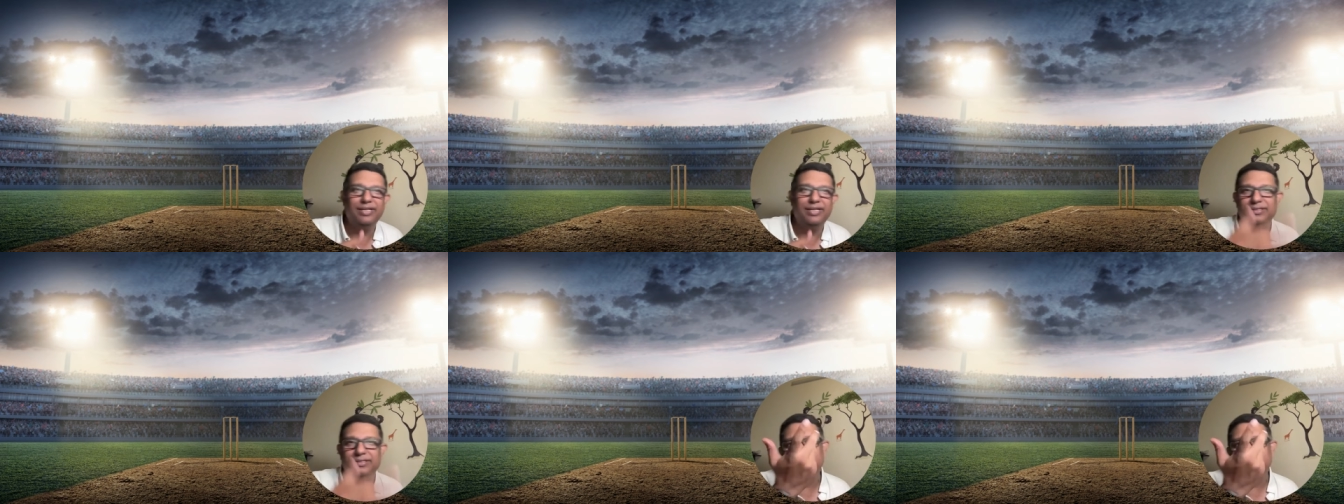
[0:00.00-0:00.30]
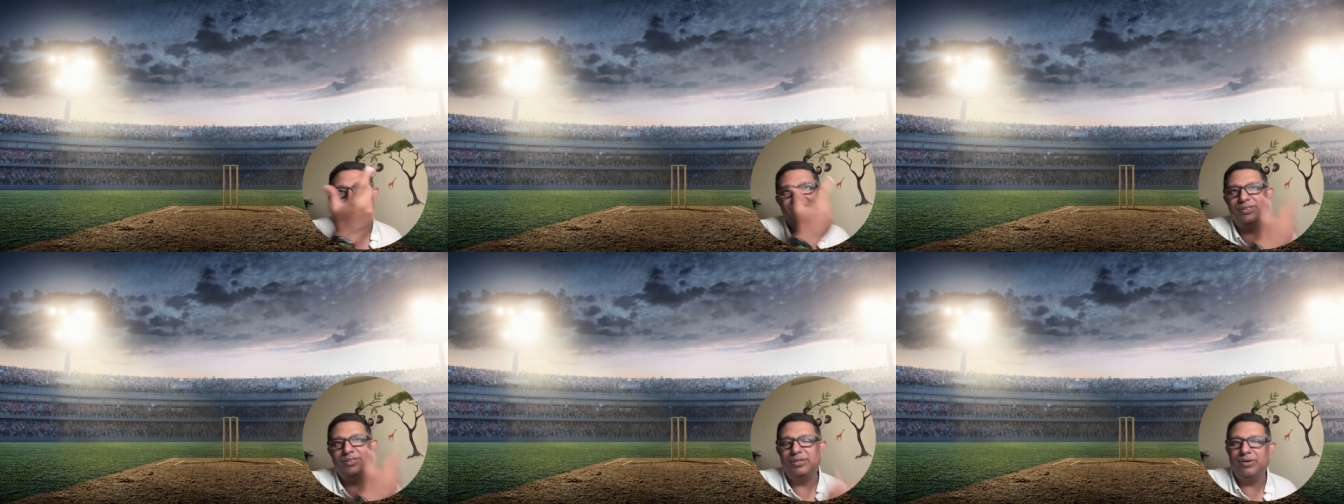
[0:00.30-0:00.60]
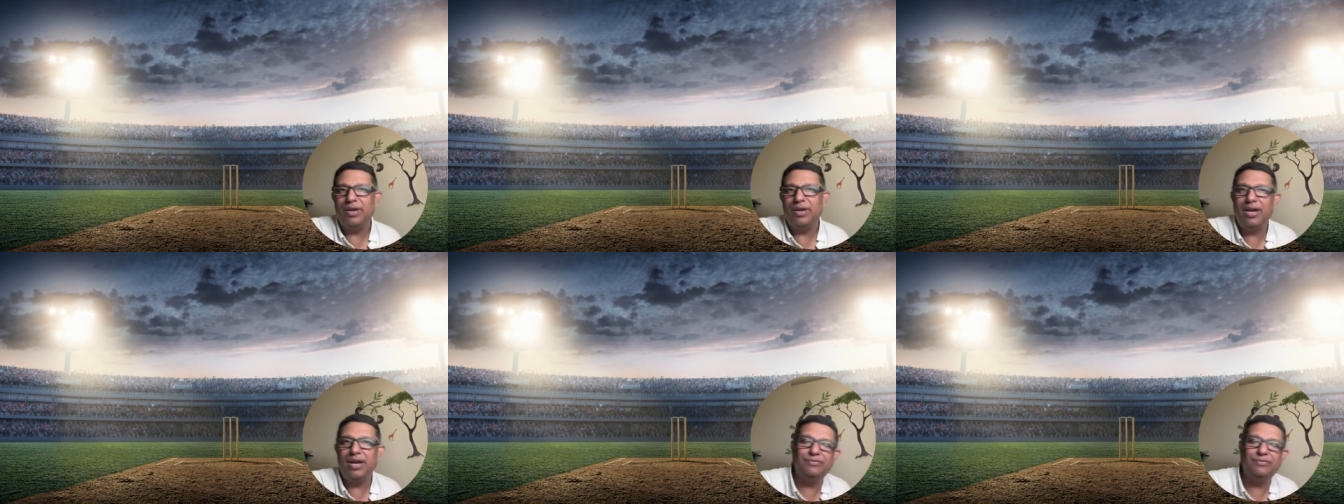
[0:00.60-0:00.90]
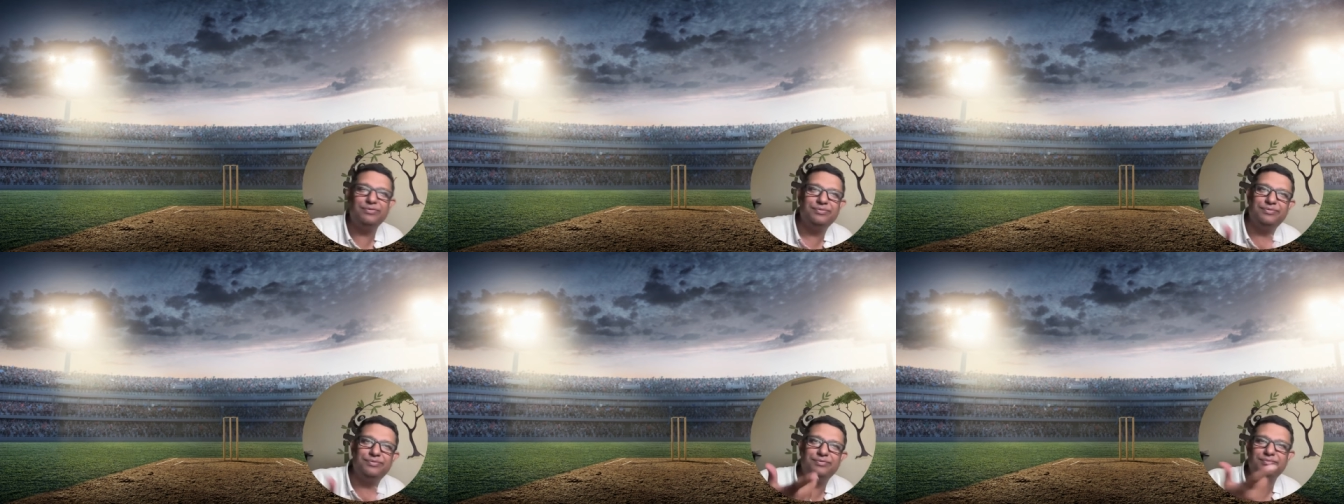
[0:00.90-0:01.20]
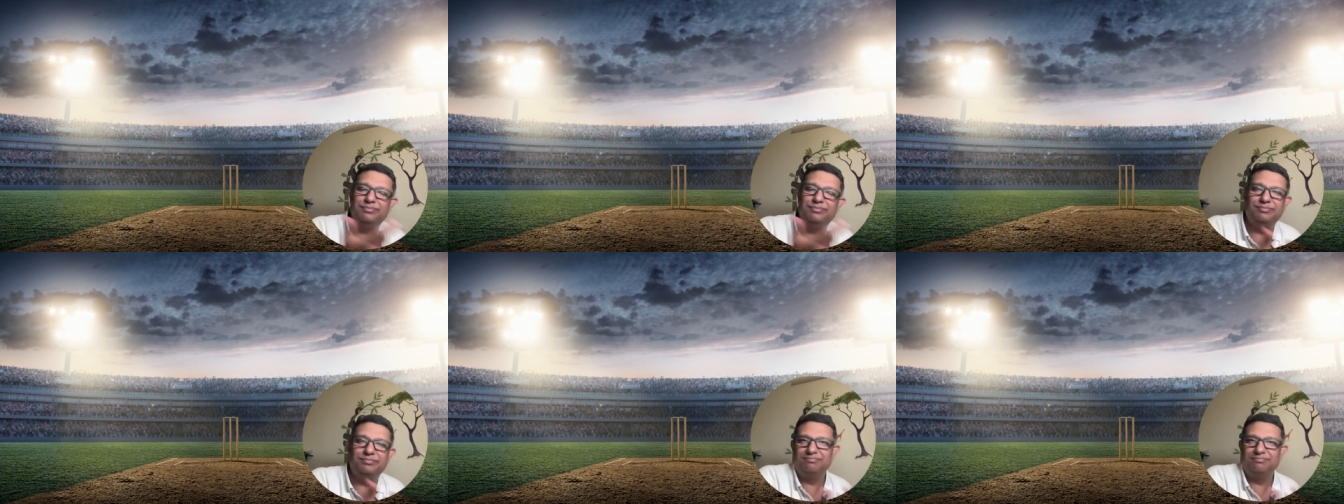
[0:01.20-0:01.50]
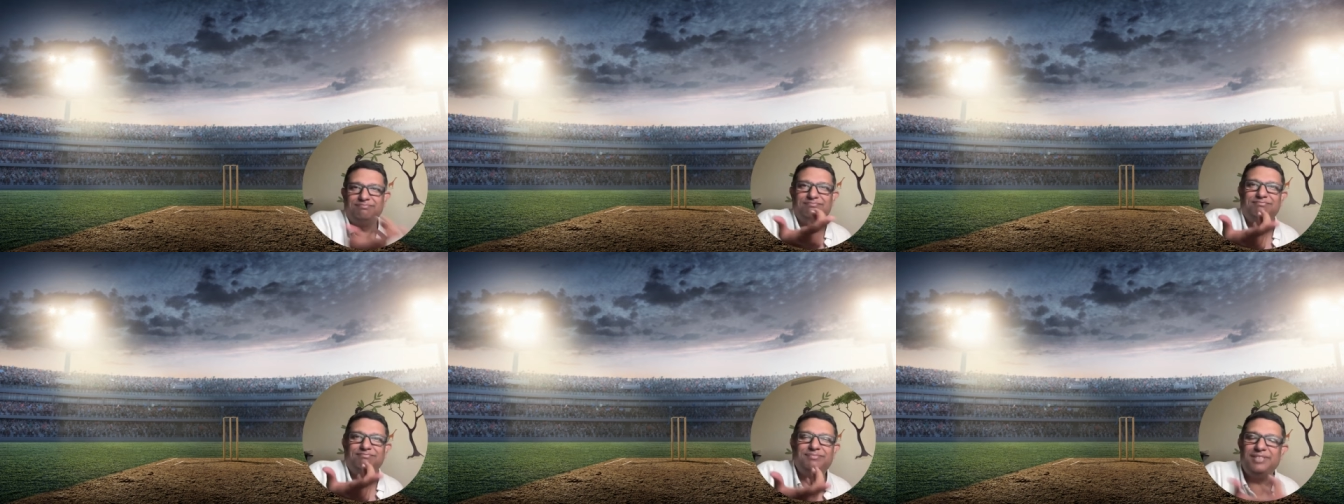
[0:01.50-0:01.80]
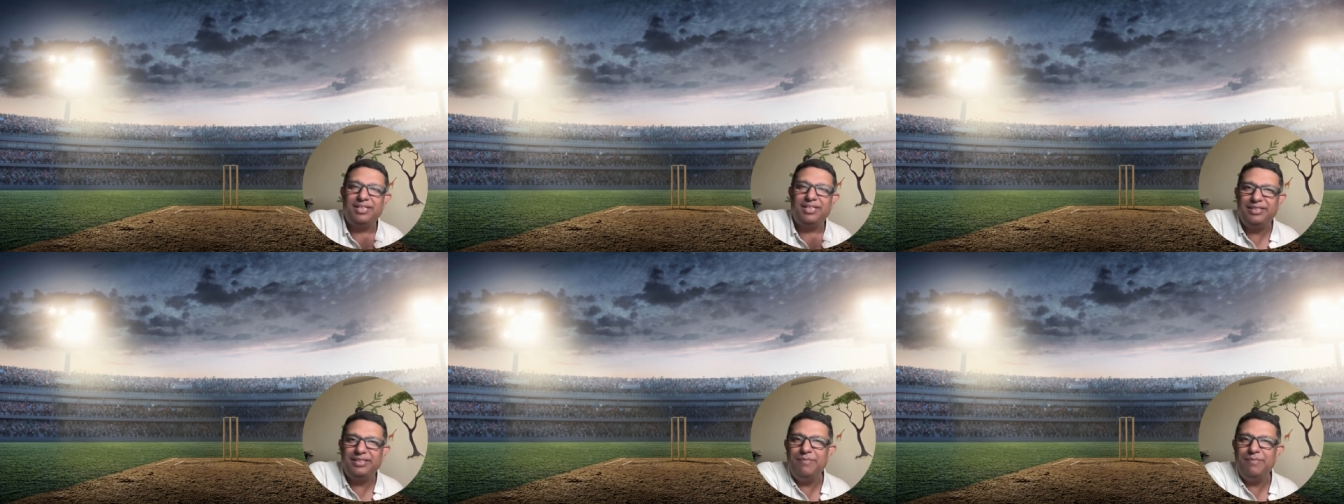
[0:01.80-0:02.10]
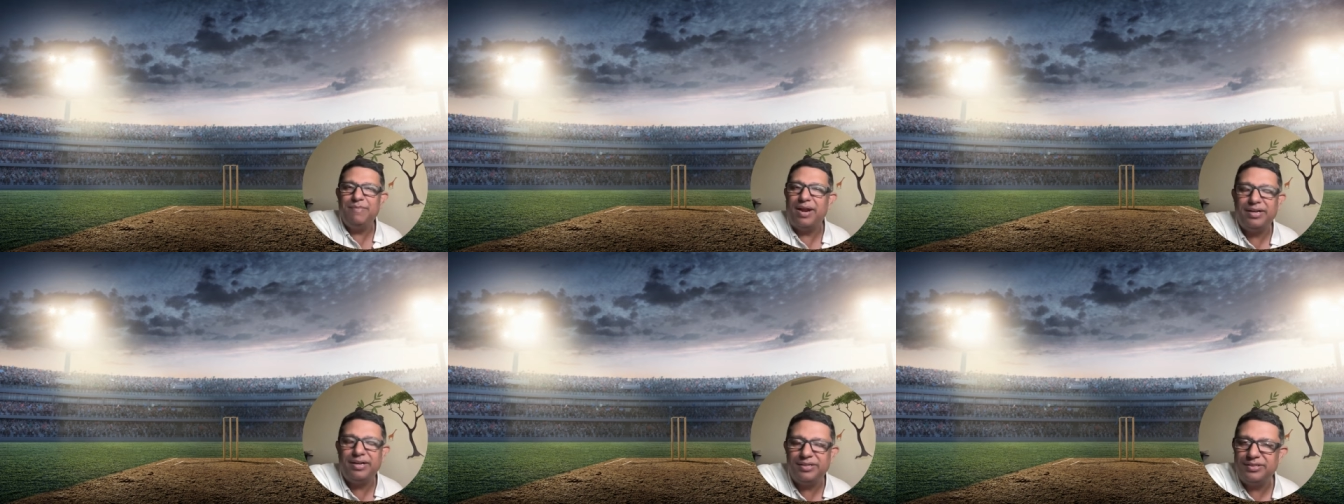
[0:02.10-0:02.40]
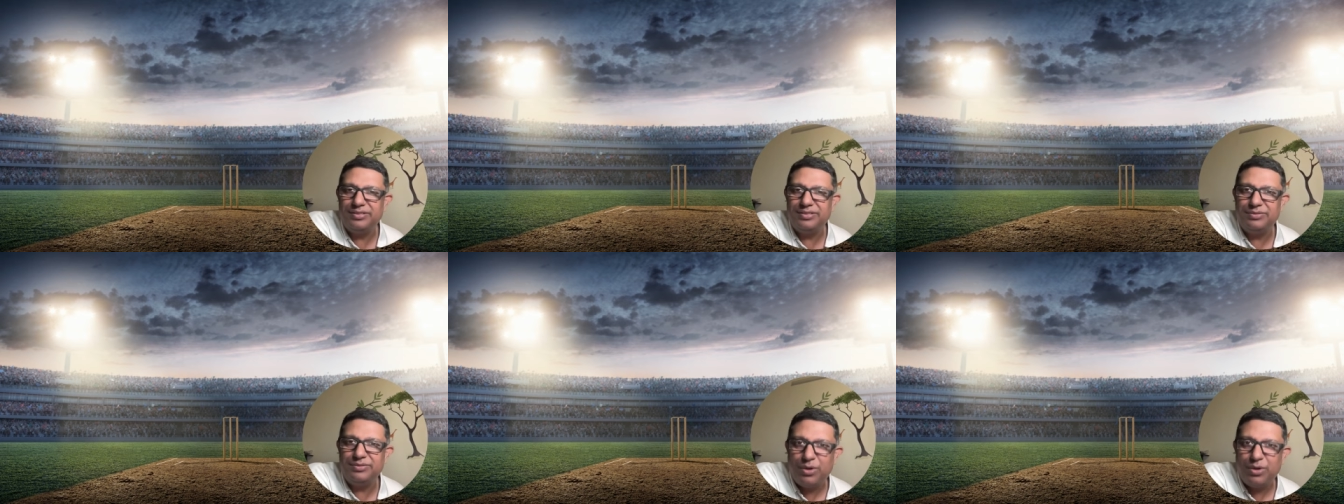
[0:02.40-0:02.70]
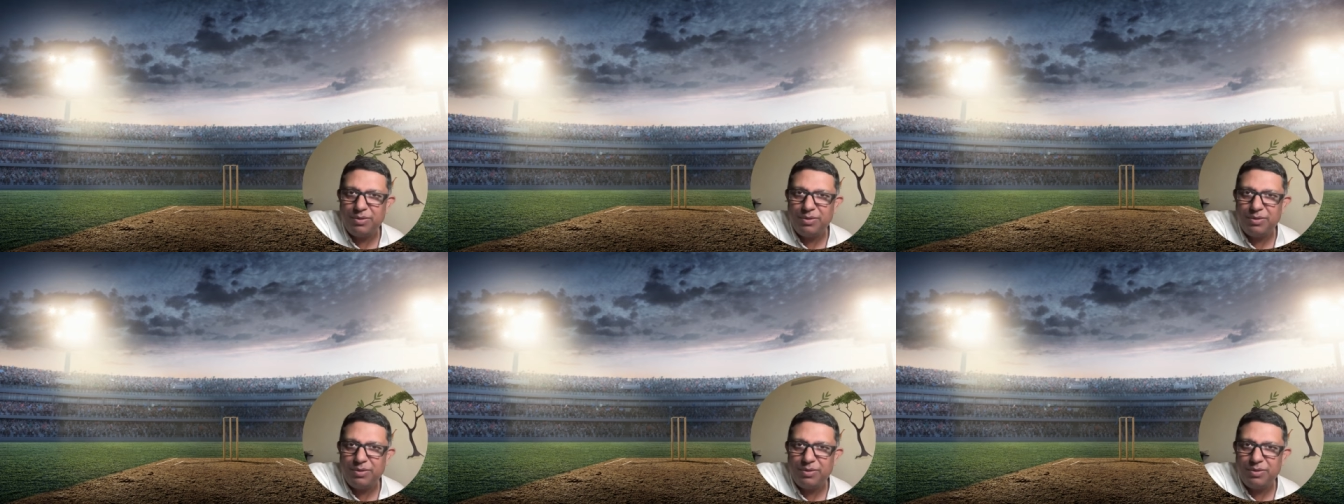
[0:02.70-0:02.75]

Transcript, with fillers: and you know have nothing matters.